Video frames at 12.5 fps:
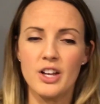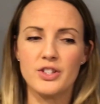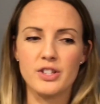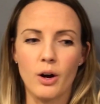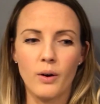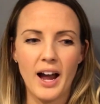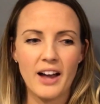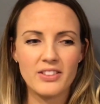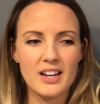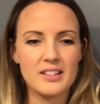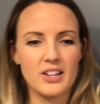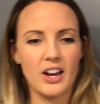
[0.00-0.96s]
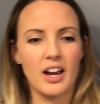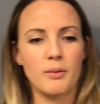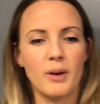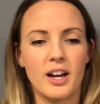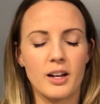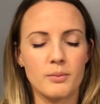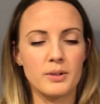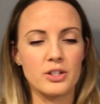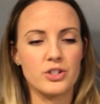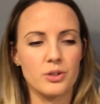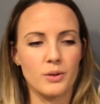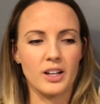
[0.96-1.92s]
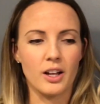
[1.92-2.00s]
So at that time, I had been
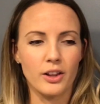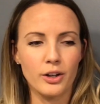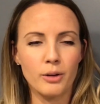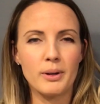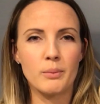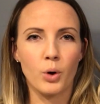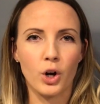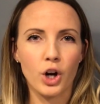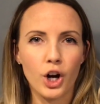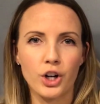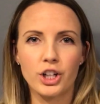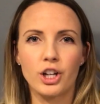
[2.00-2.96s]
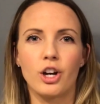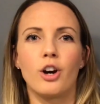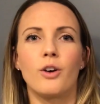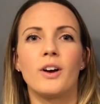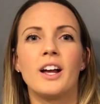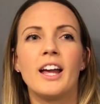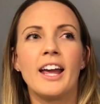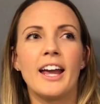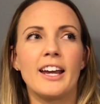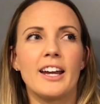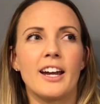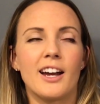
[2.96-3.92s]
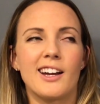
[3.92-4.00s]
doing a little bit more cardio
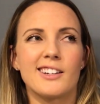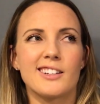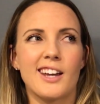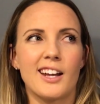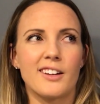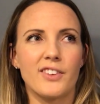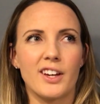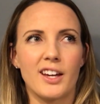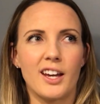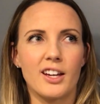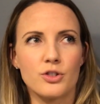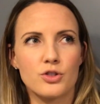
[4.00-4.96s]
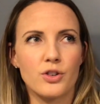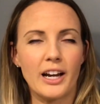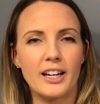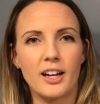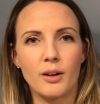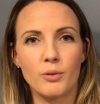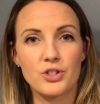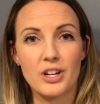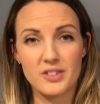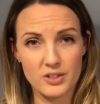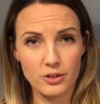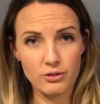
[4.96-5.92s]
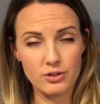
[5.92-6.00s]
and kind of like HIIT training, which I
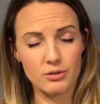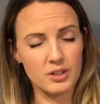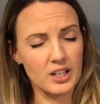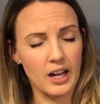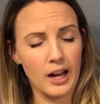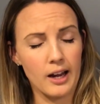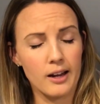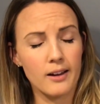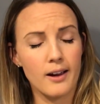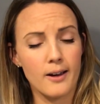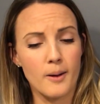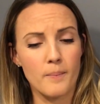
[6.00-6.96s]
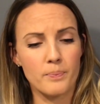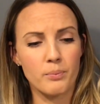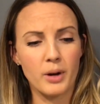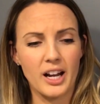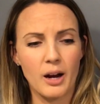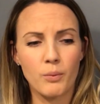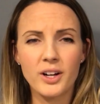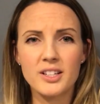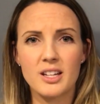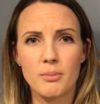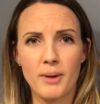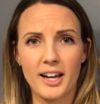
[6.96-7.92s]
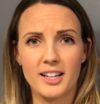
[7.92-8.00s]
still do today, but I wanted to
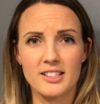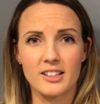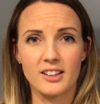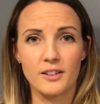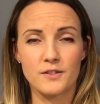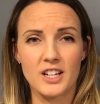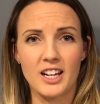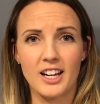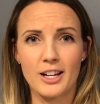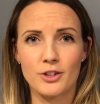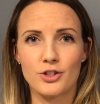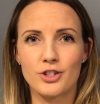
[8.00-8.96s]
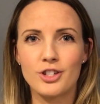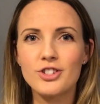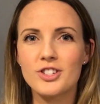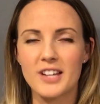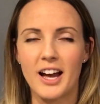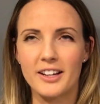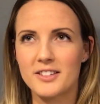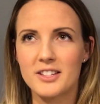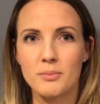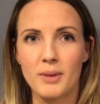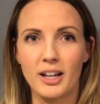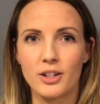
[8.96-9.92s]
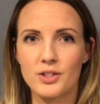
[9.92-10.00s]
get back into lifting, and she just honestly
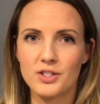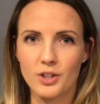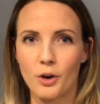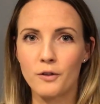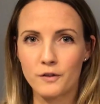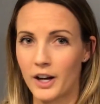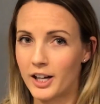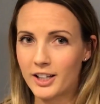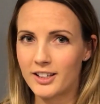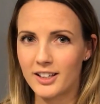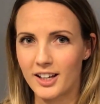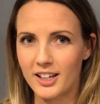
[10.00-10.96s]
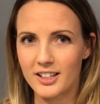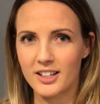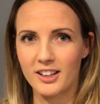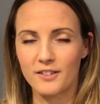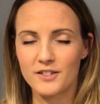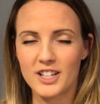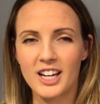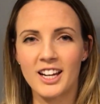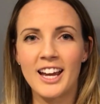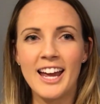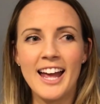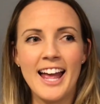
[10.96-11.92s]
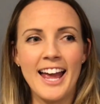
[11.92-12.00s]
made it so fun to get into
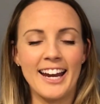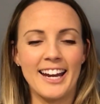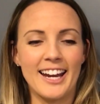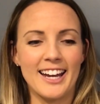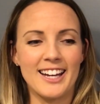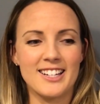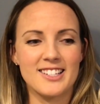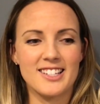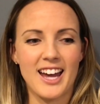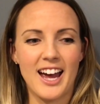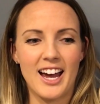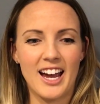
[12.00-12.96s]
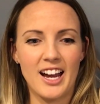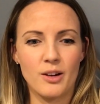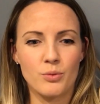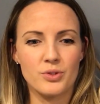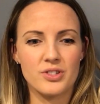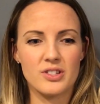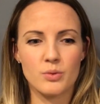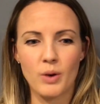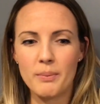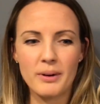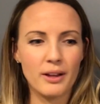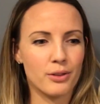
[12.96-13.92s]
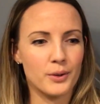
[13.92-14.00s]
lifting. And I was
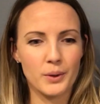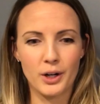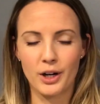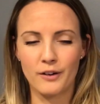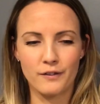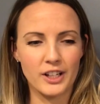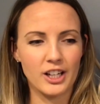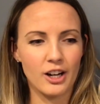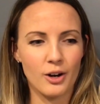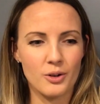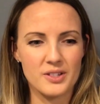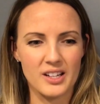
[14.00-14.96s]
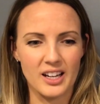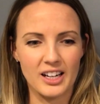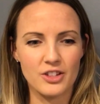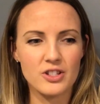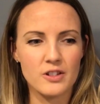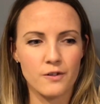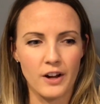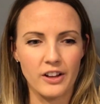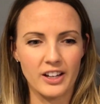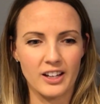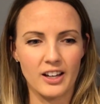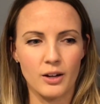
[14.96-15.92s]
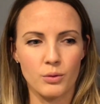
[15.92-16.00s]
swiping through her videos, and I just felt
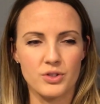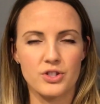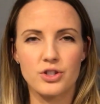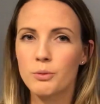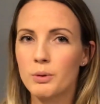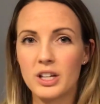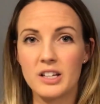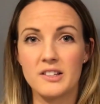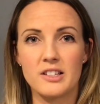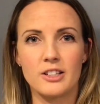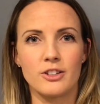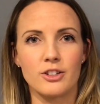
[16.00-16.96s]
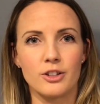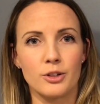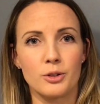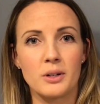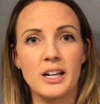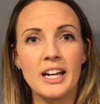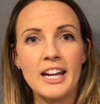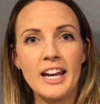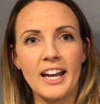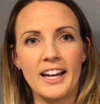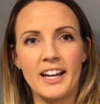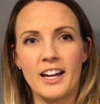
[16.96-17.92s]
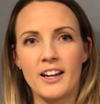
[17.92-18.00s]
like it was super easy to do,
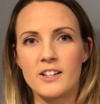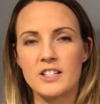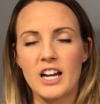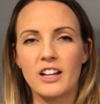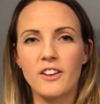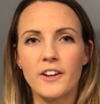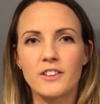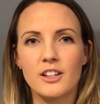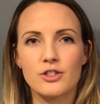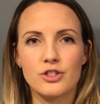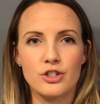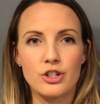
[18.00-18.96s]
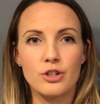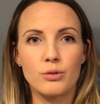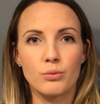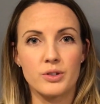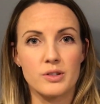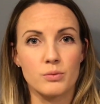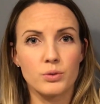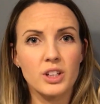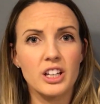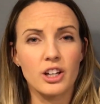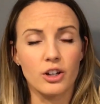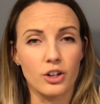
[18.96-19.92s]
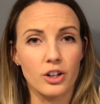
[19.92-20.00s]
and I liked that she was
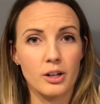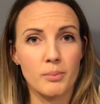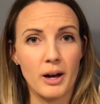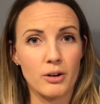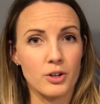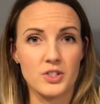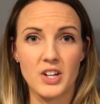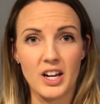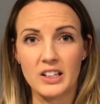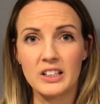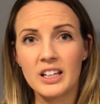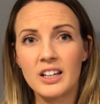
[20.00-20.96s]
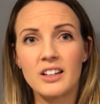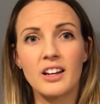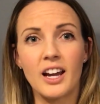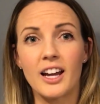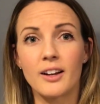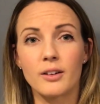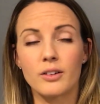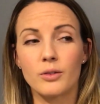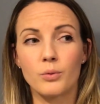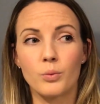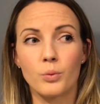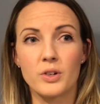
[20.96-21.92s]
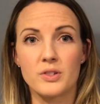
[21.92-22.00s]
really good about her technique and
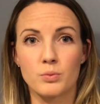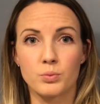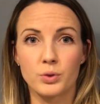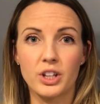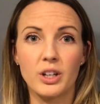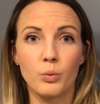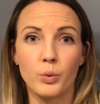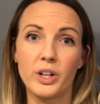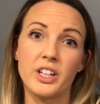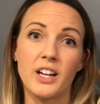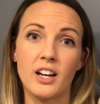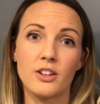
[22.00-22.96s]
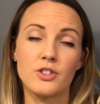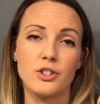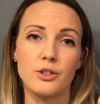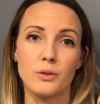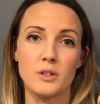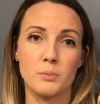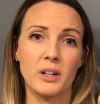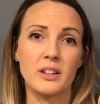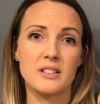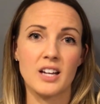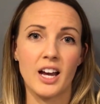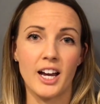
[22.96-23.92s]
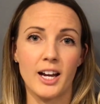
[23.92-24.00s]
was really willing to spend the
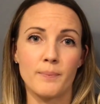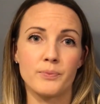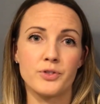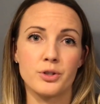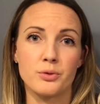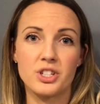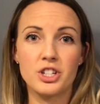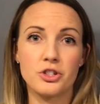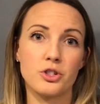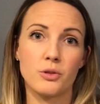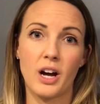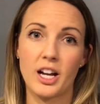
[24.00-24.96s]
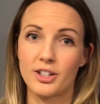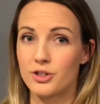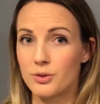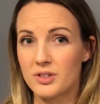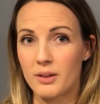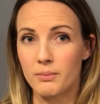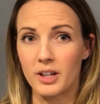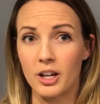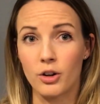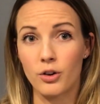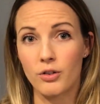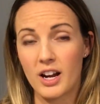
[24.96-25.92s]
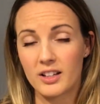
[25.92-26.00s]
time to teach you how to do something
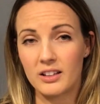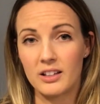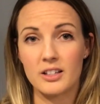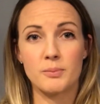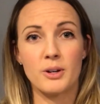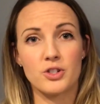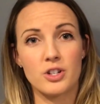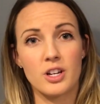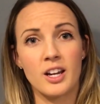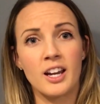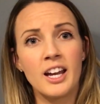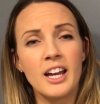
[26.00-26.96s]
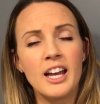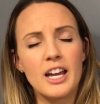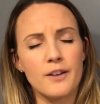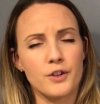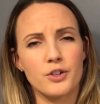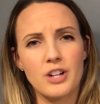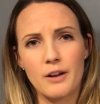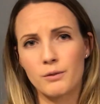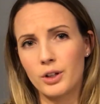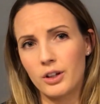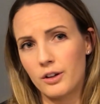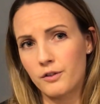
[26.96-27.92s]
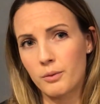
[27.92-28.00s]
correctly, especially if you're not
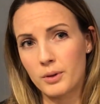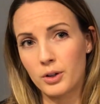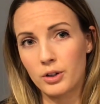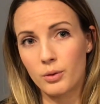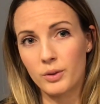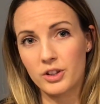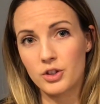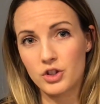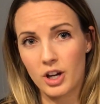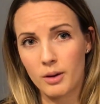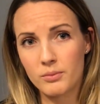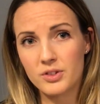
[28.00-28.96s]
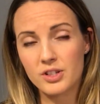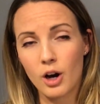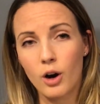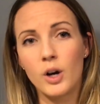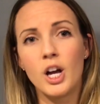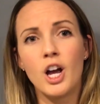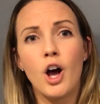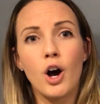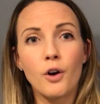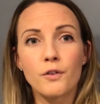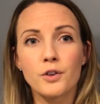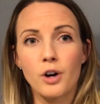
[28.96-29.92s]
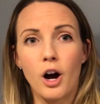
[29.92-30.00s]
really familiar with the gym. So
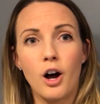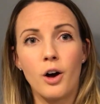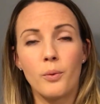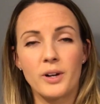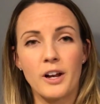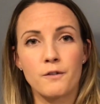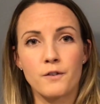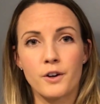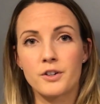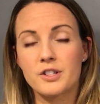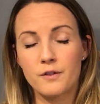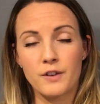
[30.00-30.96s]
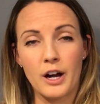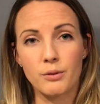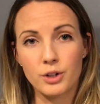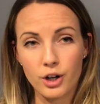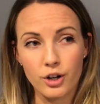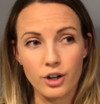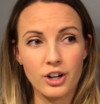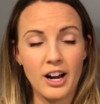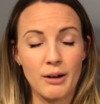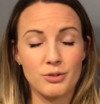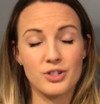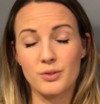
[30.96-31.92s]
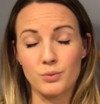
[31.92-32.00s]
overall, when I first found her,
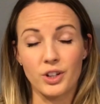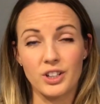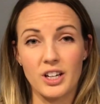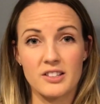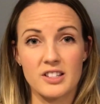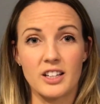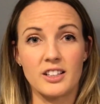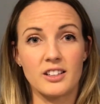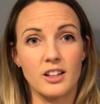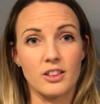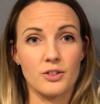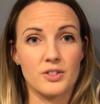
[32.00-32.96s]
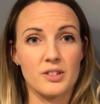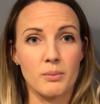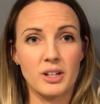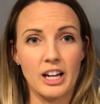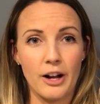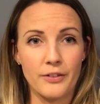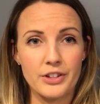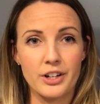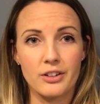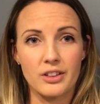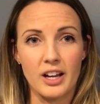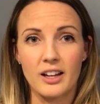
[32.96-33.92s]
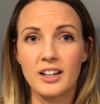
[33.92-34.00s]
I was just really excited that there's somebody out
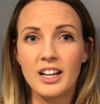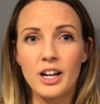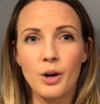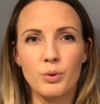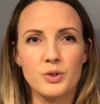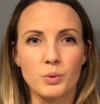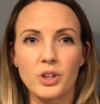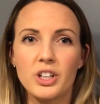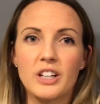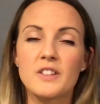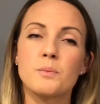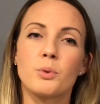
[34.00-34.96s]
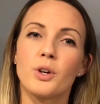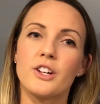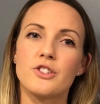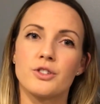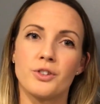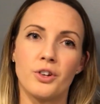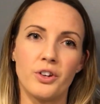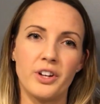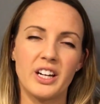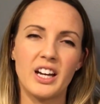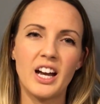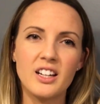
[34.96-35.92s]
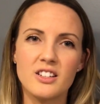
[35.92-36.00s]
there that was really inspirational
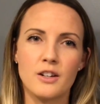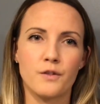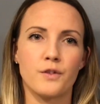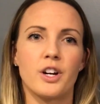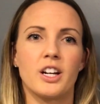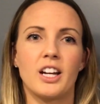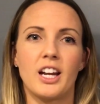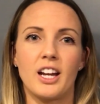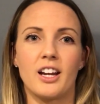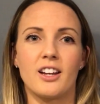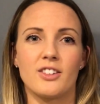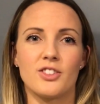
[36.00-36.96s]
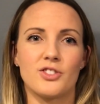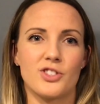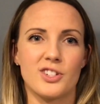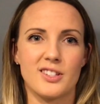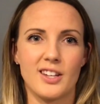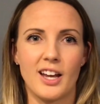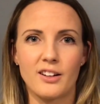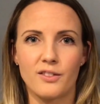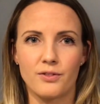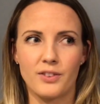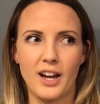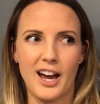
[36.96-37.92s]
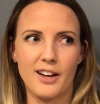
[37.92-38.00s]
and kind of different and just kind
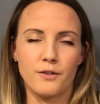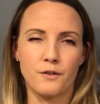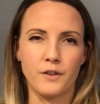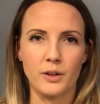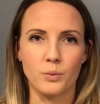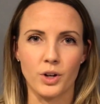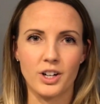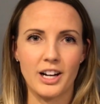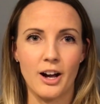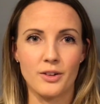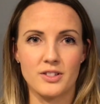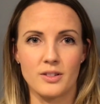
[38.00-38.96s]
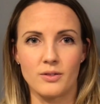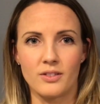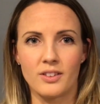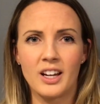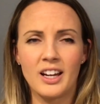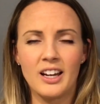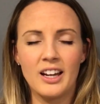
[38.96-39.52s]
of had fun workouts, and